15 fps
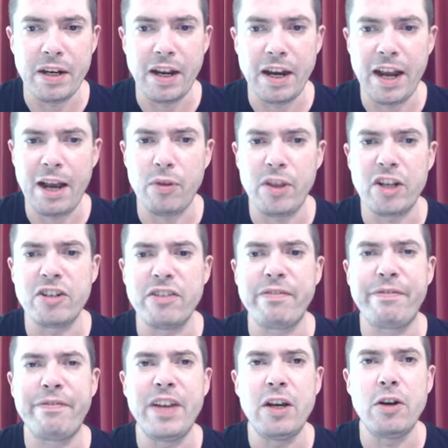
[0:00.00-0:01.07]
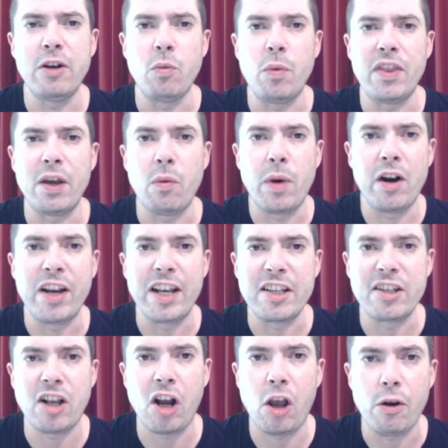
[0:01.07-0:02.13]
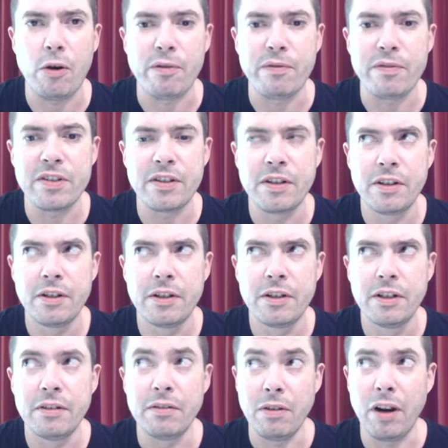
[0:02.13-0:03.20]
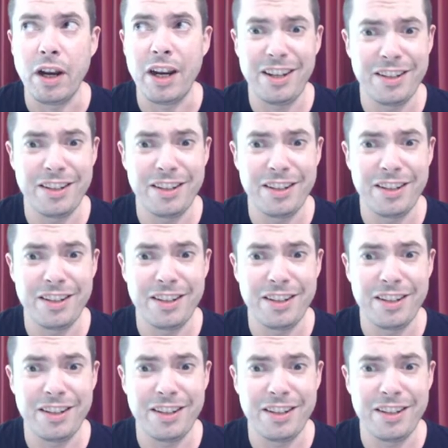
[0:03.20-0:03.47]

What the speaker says: and how they should feel when they're wearing his clothes, right?